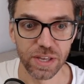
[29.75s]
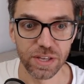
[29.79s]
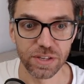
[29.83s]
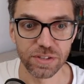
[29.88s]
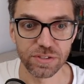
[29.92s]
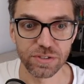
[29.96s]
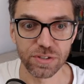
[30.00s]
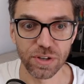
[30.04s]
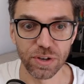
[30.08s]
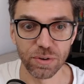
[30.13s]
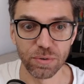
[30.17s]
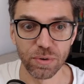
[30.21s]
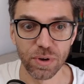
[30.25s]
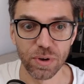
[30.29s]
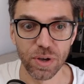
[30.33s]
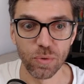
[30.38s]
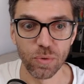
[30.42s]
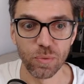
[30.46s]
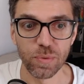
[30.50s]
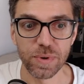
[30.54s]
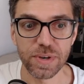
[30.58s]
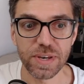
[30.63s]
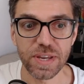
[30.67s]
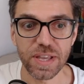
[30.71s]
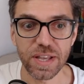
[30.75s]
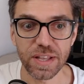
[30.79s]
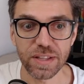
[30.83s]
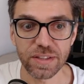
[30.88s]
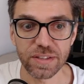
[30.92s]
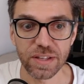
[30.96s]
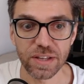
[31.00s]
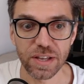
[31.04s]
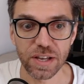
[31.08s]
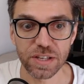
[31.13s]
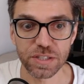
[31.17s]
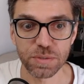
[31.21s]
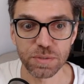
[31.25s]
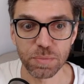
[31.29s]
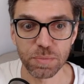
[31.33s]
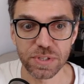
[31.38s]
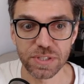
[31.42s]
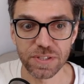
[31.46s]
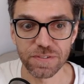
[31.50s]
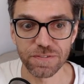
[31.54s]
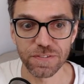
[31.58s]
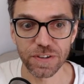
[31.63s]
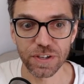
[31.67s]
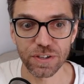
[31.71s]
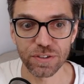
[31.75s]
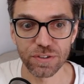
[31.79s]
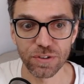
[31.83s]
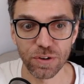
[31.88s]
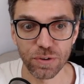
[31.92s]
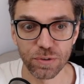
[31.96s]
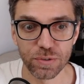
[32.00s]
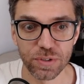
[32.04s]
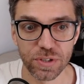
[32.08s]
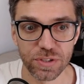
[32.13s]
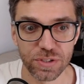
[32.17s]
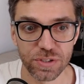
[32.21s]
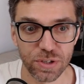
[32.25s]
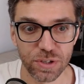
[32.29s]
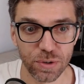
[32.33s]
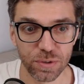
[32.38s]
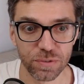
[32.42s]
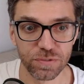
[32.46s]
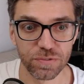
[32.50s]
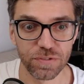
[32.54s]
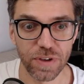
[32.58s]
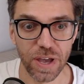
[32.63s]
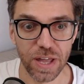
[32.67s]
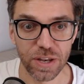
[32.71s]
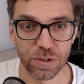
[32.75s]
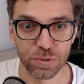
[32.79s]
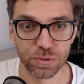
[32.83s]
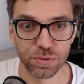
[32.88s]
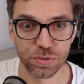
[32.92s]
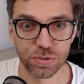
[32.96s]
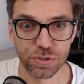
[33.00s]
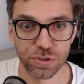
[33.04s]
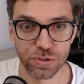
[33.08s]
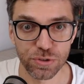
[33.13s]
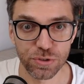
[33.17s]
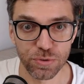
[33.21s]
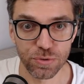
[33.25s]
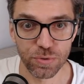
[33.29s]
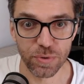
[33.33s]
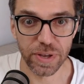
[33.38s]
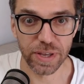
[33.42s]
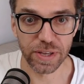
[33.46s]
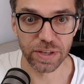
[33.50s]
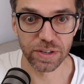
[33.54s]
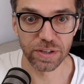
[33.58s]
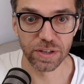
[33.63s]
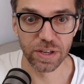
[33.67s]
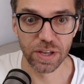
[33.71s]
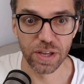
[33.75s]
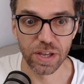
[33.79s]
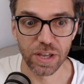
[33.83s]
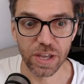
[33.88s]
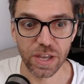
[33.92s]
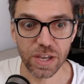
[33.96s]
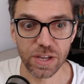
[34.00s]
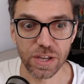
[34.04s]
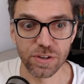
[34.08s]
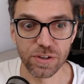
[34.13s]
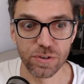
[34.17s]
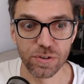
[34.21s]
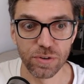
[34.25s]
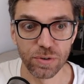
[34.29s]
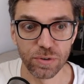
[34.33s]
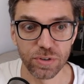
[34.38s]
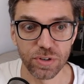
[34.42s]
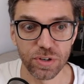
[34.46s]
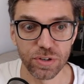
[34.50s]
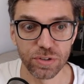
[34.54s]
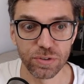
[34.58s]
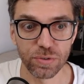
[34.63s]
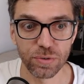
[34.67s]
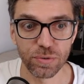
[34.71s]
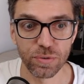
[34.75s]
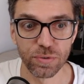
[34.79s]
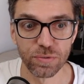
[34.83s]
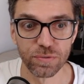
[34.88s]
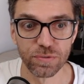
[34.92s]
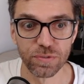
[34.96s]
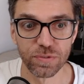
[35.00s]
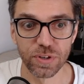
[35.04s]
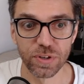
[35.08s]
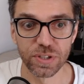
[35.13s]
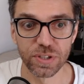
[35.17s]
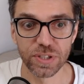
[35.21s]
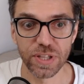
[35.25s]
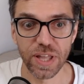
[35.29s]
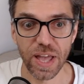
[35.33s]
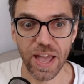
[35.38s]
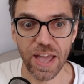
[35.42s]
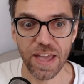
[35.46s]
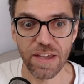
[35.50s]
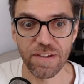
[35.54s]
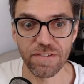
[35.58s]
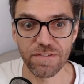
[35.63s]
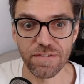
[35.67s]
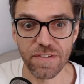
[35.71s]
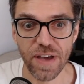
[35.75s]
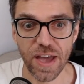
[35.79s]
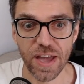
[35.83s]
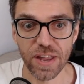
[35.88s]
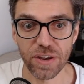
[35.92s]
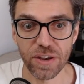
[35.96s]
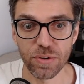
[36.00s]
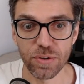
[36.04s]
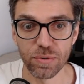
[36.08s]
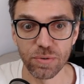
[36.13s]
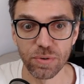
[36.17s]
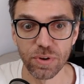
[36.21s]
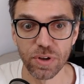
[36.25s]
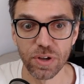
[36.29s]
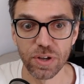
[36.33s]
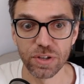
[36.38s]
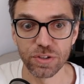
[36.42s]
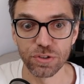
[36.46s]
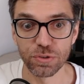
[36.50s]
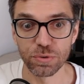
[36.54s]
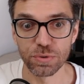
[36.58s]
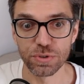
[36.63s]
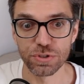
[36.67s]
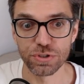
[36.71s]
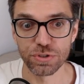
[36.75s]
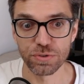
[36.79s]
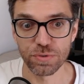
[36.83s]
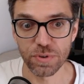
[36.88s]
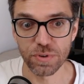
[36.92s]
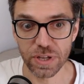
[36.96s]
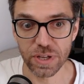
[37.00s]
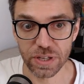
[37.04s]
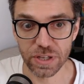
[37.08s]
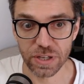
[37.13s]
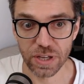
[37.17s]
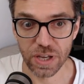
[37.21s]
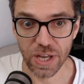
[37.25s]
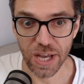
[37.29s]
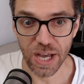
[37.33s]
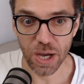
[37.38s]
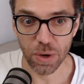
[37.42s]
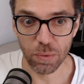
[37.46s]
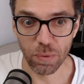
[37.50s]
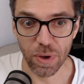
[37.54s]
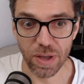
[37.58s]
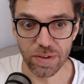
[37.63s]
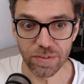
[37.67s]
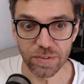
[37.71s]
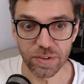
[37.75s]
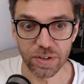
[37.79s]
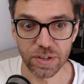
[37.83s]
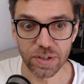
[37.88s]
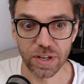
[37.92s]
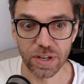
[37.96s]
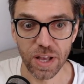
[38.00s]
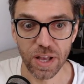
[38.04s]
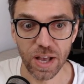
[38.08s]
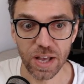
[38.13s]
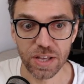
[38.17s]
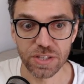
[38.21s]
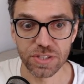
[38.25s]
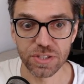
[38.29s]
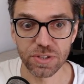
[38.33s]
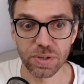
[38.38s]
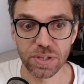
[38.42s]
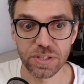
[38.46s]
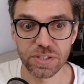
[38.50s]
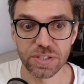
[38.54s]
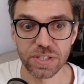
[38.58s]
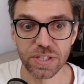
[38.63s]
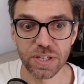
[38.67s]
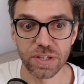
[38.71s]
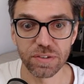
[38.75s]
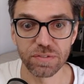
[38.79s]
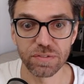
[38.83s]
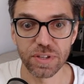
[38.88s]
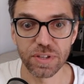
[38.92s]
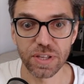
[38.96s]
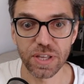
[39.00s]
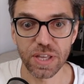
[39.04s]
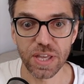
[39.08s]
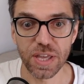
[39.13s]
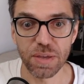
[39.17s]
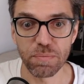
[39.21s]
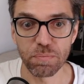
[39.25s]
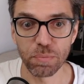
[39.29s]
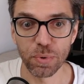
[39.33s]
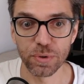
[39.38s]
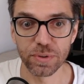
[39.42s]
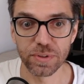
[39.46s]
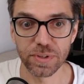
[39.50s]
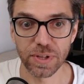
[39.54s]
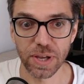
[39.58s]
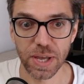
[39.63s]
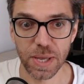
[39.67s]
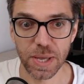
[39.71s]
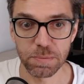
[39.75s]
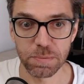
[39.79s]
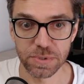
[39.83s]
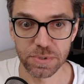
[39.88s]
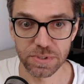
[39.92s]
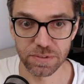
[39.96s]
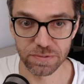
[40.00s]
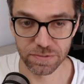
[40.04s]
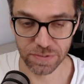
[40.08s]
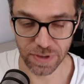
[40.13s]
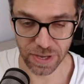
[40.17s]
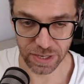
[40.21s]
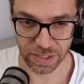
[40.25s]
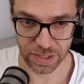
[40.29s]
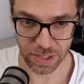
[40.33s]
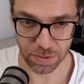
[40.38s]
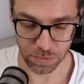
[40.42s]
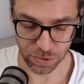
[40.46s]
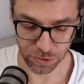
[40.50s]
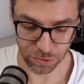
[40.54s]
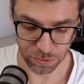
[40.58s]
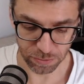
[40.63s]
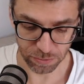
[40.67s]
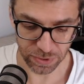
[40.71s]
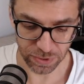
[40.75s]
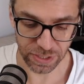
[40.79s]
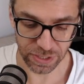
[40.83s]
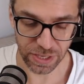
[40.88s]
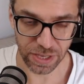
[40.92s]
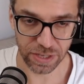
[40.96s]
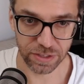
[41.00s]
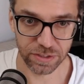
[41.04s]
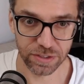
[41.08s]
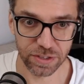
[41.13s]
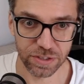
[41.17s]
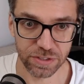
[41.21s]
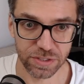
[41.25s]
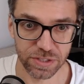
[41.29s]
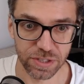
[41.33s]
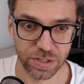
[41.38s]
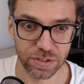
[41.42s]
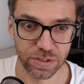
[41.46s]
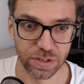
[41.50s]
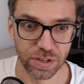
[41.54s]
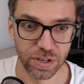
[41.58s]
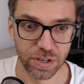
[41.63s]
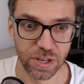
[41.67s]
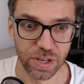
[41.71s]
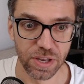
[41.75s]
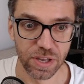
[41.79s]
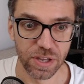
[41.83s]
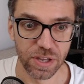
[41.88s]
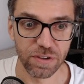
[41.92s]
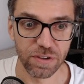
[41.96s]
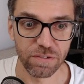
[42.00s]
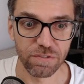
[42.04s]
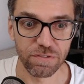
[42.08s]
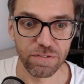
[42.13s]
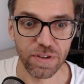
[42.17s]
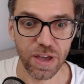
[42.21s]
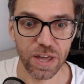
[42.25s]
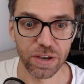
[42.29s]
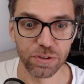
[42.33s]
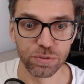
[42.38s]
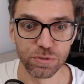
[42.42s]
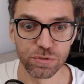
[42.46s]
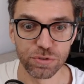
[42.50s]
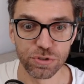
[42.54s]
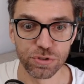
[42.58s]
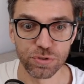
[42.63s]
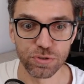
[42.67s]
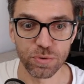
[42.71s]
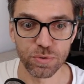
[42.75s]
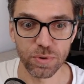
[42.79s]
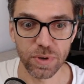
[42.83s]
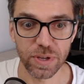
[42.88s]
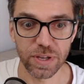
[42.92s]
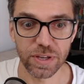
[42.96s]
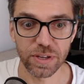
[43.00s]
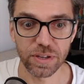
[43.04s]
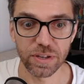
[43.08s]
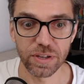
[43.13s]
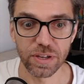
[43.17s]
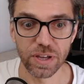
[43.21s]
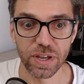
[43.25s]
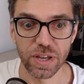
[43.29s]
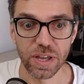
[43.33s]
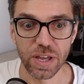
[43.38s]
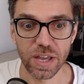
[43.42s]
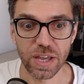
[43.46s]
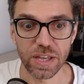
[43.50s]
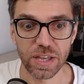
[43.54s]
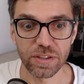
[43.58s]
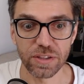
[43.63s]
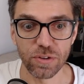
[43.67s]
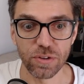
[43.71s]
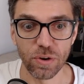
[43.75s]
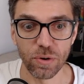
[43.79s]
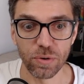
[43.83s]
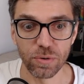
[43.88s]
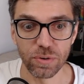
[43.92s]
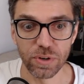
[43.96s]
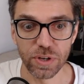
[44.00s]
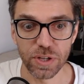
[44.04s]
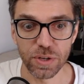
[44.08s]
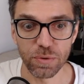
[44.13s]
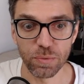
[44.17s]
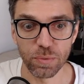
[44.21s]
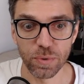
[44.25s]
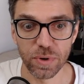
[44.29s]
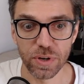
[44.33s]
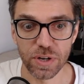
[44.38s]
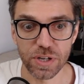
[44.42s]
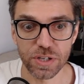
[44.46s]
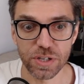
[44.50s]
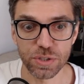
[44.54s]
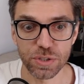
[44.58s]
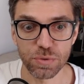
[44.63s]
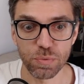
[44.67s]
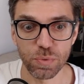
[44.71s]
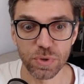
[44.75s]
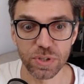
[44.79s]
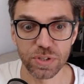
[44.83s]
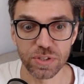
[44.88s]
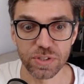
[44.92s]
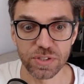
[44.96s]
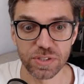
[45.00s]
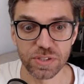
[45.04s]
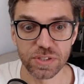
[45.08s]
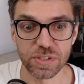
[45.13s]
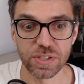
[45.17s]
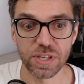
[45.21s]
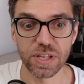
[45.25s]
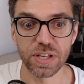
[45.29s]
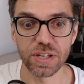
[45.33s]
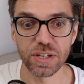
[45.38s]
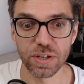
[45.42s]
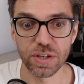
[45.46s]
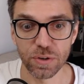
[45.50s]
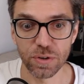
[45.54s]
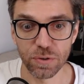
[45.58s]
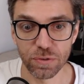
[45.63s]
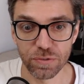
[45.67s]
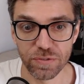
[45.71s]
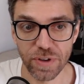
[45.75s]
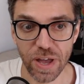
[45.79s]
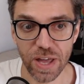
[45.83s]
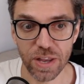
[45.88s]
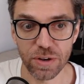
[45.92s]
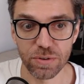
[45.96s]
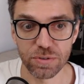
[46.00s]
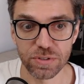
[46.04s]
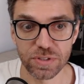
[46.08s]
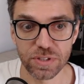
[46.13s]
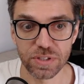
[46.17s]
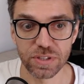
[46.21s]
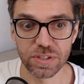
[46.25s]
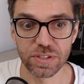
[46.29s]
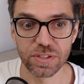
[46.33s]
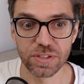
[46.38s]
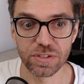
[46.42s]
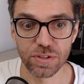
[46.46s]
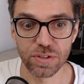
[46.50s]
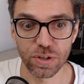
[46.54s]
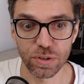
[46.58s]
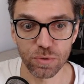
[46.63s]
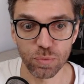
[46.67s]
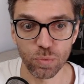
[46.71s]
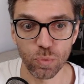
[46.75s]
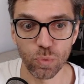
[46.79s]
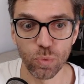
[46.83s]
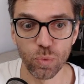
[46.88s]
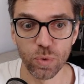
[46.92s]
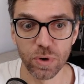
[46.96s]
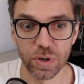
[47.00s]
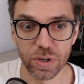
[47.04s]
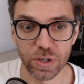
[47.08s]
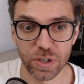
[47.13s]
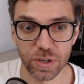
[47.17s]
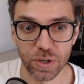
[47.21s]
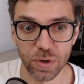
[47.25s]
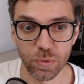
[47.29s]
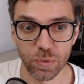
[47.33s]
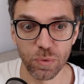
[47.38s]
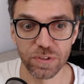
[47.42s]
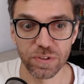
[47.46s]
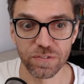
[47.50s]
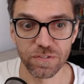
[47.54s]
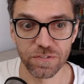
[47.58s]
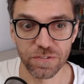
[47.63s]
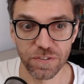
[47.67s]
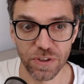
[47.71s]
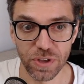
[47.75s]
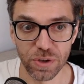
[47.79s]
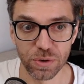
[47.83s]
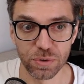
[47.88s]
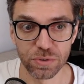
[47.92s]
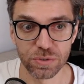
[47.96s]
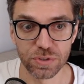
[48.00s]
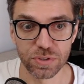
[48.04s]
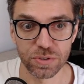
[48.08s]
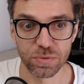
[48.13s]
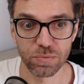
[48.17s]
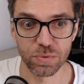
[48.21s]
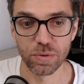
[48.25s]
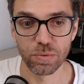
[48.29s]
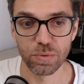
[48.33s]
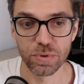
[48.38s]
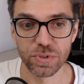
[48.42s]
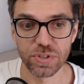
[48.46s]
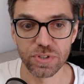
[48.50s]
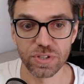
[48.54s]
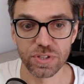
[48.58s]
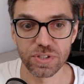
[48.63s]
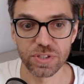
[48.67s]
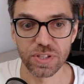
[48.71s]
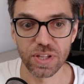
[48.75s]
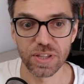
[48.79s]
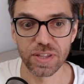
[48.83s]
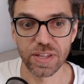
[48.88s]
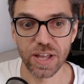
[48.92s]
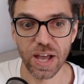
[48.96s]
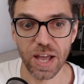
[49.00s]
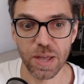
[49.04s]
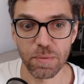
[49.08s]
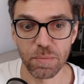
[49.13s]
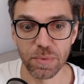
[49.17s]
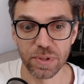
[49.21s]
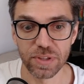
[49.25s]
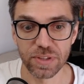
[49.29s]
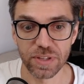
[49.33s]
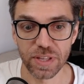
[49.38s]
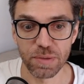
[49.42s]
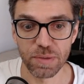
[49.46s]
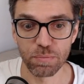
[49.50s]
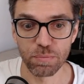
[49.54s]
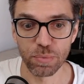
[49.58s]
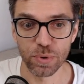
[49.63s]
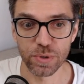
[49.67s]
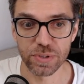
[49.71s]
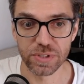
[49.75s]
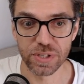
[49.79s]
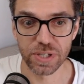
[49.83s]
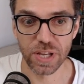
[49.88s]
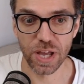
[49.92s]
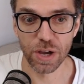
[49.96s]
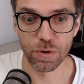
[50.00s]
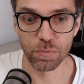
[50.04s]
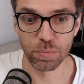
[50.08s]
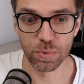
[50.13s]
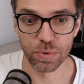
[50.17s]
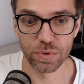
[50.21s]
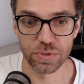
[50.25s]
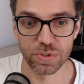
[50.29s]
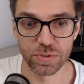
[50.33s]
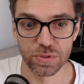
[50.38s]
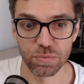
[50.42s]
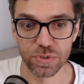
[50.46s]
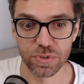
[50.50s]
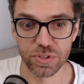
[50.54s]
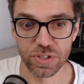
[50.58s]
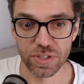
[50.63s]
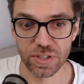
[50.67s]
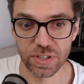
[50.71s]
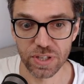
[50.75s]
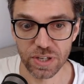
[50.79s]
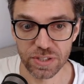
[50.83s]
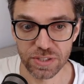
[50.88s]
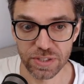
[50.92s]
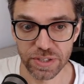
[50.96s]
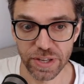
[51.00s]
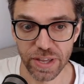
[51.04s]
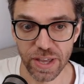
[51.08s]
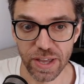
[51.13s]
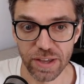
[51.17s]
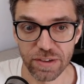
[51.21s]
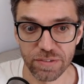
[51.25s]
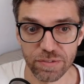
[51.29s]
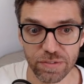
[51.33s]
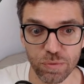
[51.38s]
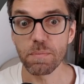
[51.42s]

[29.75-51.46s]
So we need a specific node that's called value to string in order to convert a value to a string. However, as you can see of the input types, in fact, let me duplicate this here, value to string, it only works with single values. It does not work with fields, which is the diamond inputs and outputs, which it doesn't have.